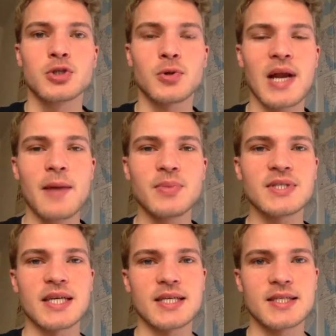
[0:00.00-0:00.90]
So what happens
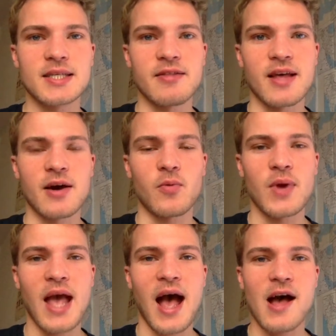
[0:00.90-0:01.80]
is that we
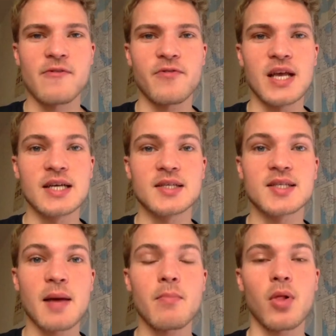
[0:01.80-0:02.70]
have the
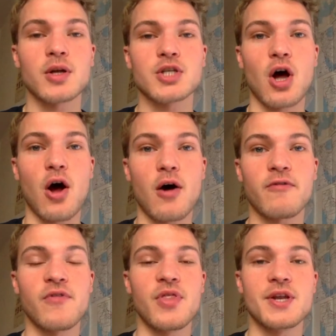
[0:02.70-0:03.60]
assemblage
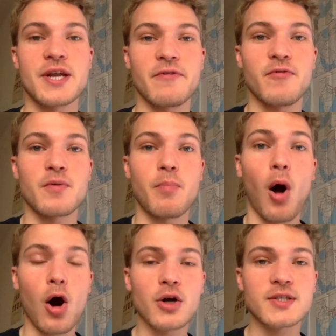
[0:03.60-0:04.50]
of the different
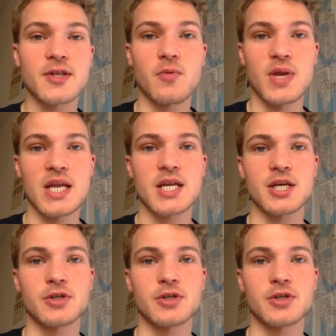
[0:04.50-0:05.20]
parts that we need here.